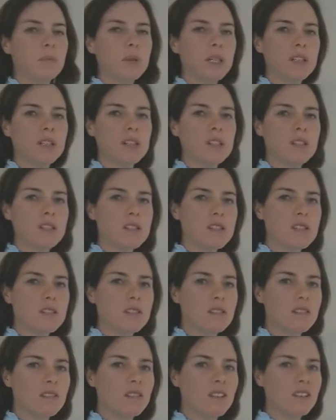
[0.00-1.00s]
because
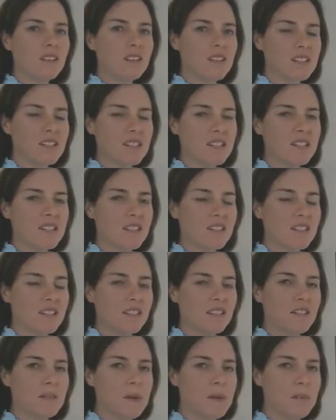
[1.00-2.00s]
they're not as easy
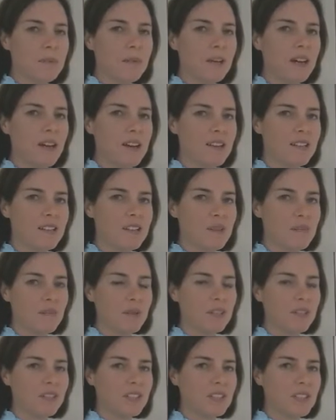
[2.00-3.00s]
to remember as the
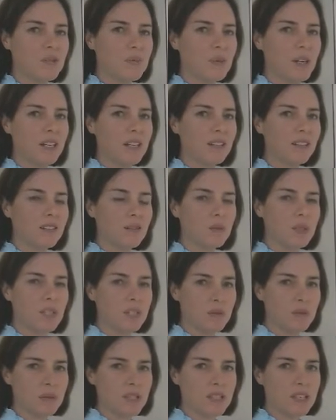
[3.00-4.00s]
previous one,
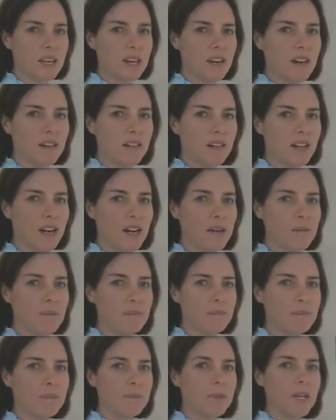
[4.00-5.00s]
which was our
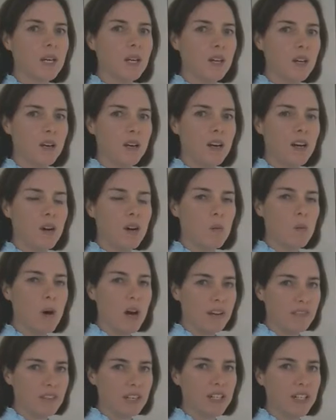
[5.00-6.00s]

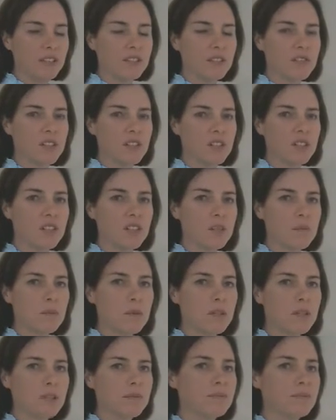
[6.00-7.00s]
y value of the turning
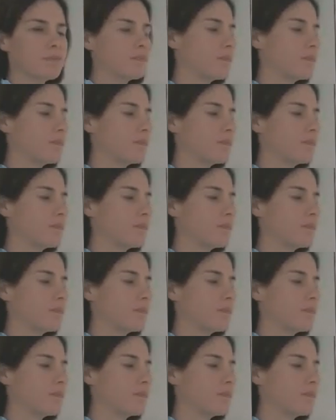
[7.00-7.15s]
point.